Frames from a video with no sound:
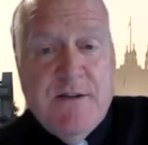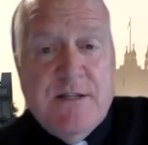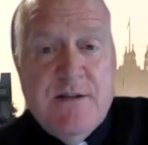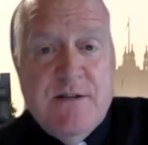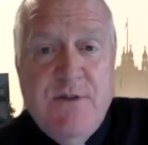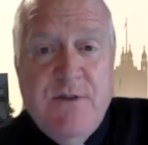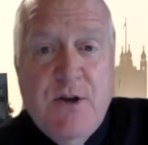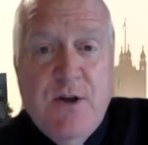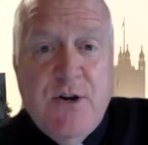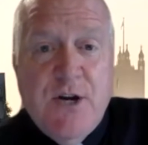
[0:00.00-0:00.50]

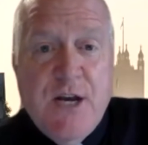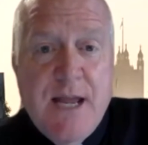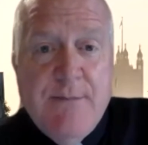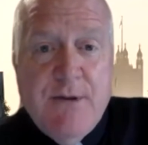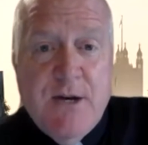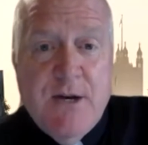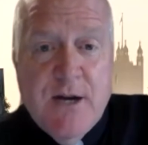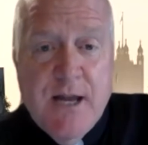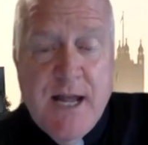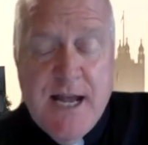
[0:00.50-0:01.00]
of Notre
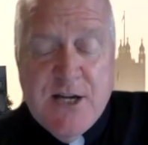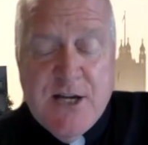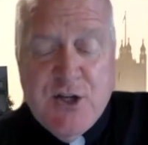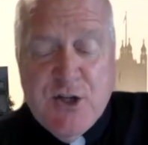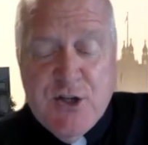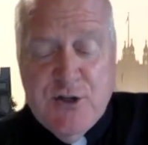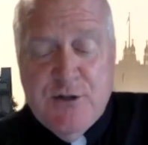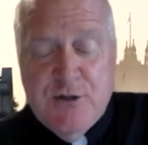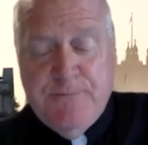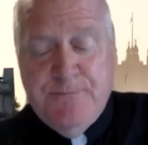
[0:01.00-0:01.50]
Dame
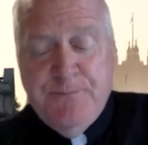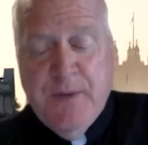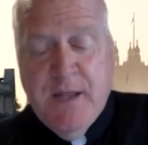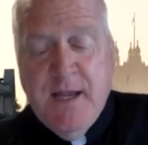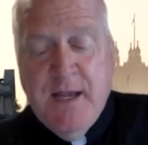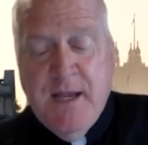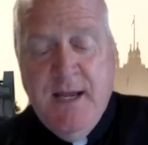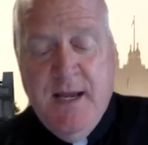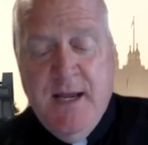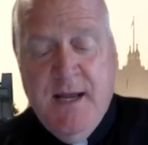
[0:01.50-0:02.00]
International,
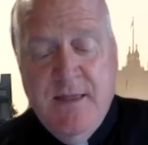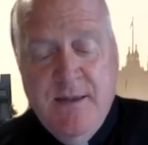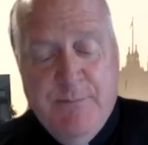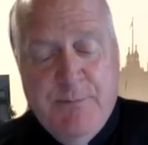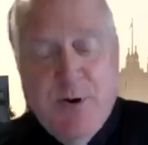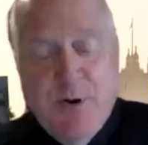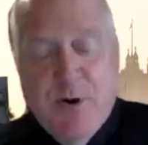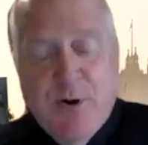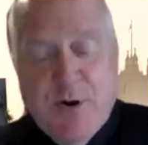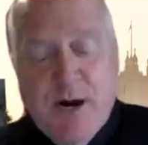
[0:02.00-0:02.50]
and the
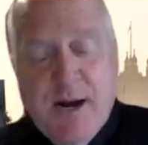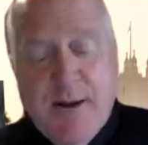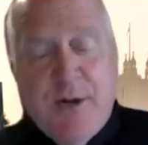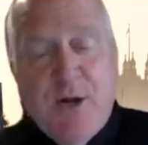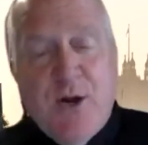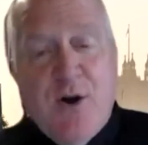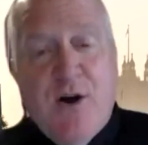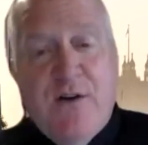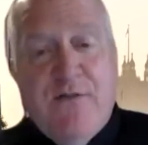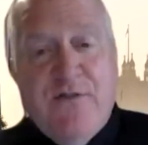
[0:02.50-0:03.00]

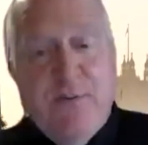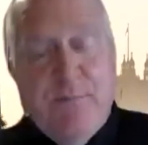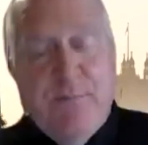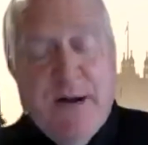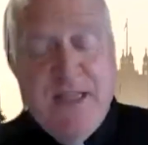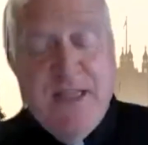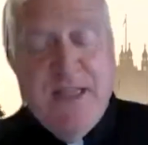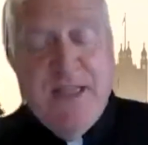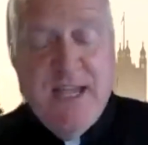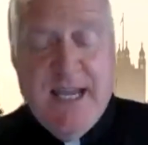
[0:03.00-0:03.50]
programming offered
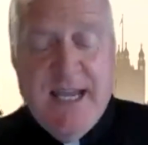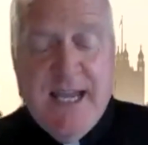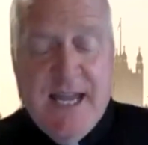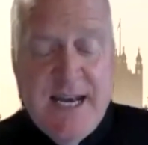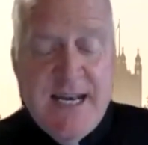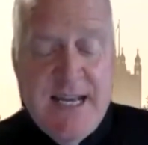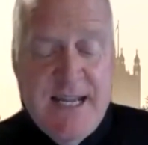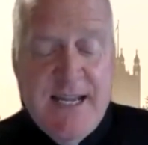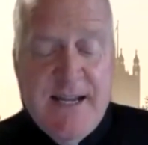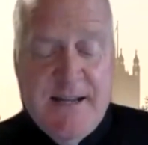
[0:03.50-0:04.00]
by
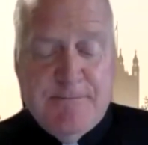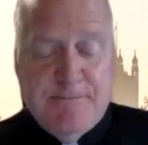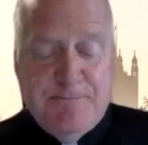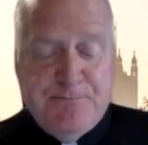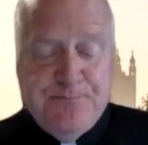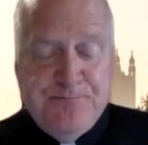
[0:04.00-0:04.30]
ThinkND.